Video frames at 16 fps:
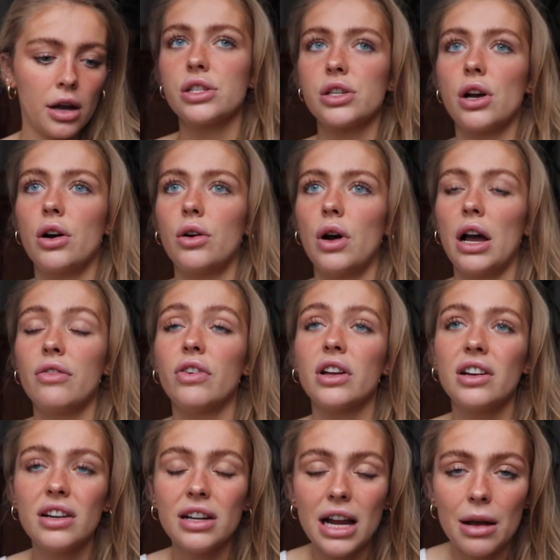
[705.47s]
So I
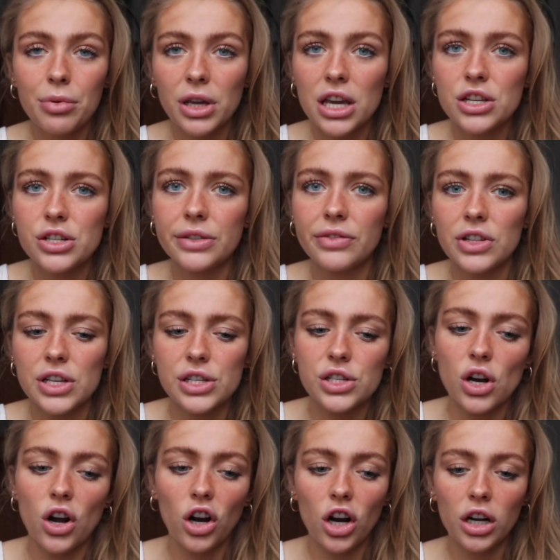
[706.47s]
filled out an application for this
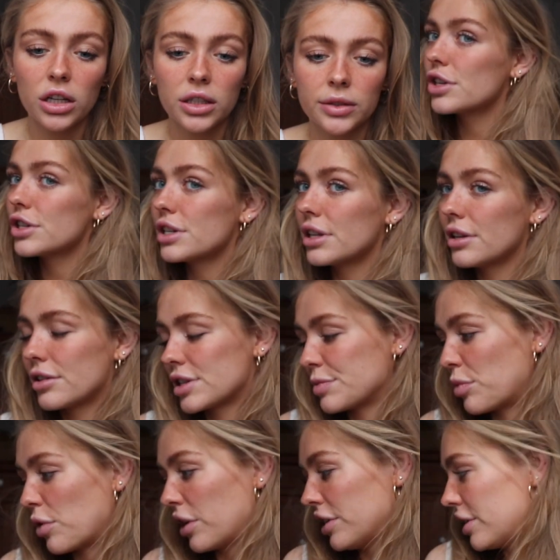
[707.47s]
dog. Just a little
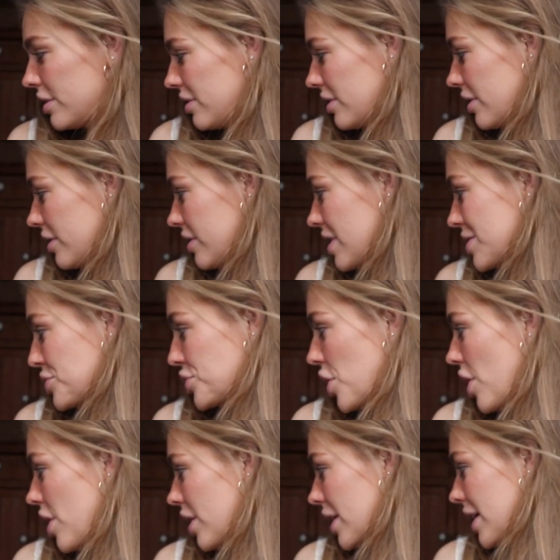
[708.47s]
spoiler alert, this
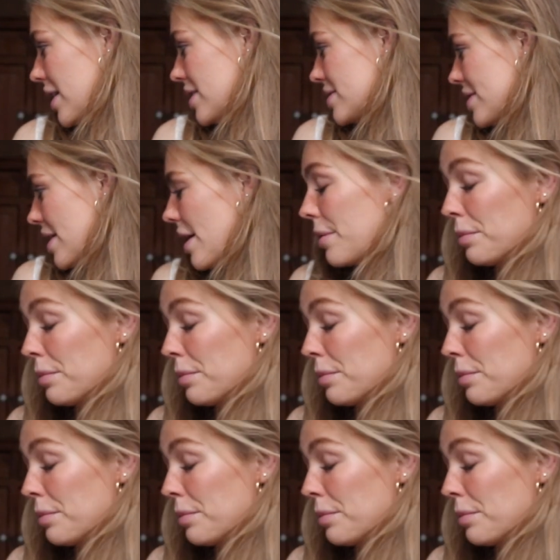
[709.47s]
dog is,